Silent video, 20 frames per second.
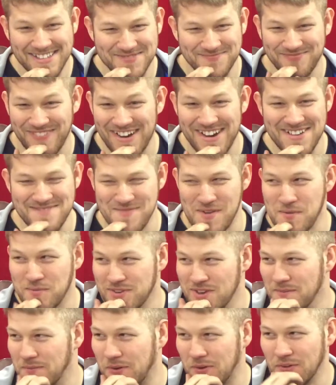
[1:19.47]
yes, very
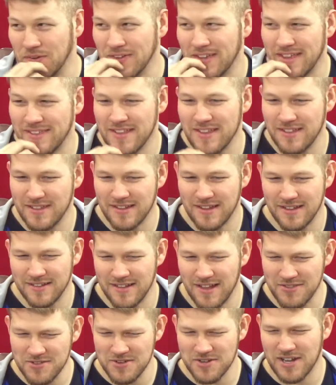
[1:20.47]
boob shaped holes. And then
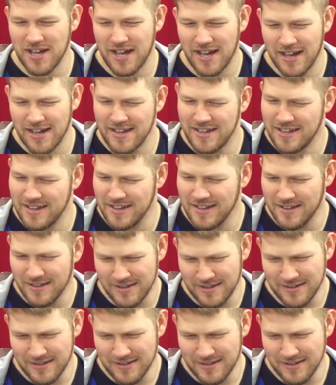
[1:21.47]
another guy